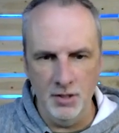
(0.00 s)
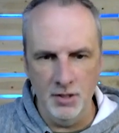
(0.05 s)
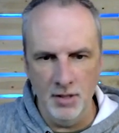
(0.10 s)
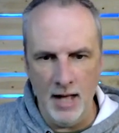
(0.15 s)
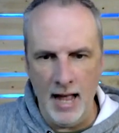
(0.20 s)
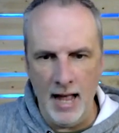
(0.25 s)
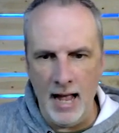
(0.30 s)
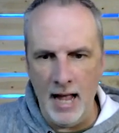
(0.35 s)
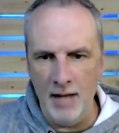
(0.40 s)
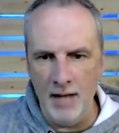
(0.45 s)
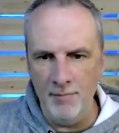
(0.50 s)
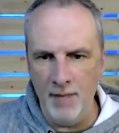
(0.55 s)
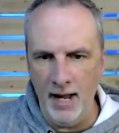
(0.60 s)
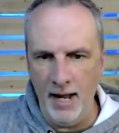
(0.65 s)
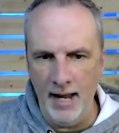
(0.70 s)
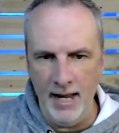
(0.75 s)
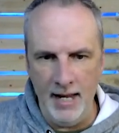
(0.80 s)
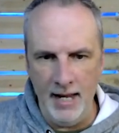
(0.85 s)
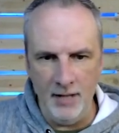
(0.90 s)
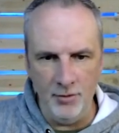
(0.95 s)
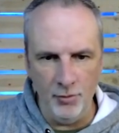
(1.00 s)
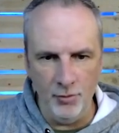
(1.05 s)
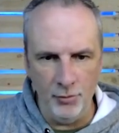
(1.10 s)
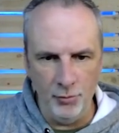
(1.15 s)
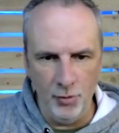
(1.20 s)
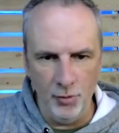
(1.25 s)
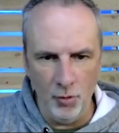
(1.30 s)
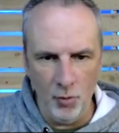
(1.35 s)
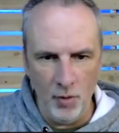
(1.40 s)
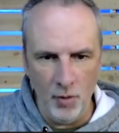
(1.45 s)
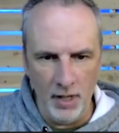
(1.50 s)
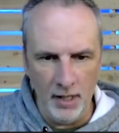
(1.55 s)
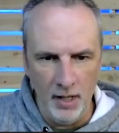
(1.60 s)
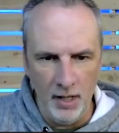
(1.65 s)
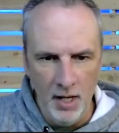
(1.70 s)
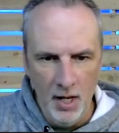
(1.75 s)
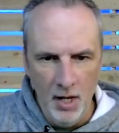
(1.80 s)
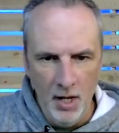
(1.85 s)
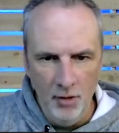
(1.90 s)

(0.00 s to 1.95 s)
to hide my handles real quick